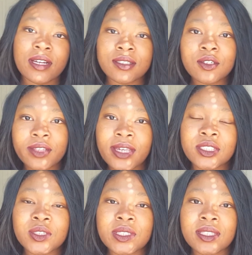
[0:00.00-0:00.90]
I do like
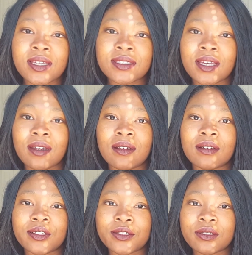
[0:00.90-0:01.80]
showing things that are
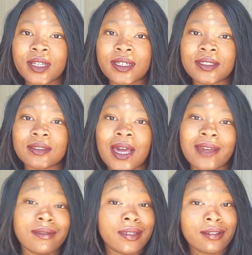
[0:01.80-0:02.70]
a little less
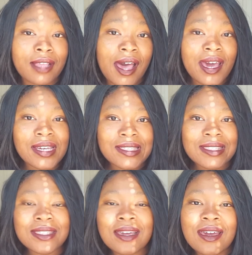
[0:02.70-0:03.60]

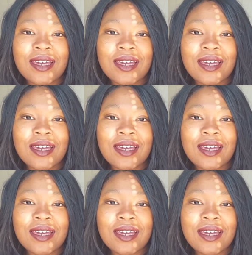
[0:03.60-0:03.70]
idealized.